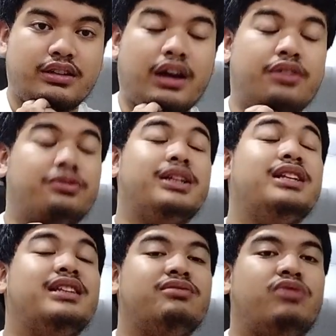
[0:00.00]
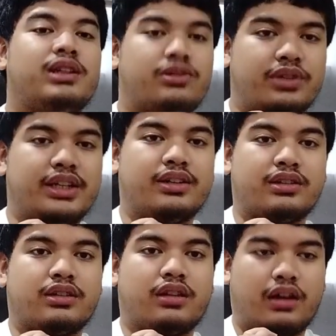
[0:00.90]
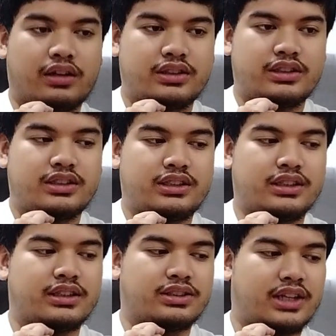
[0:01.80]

I really want to hear your thoughts in the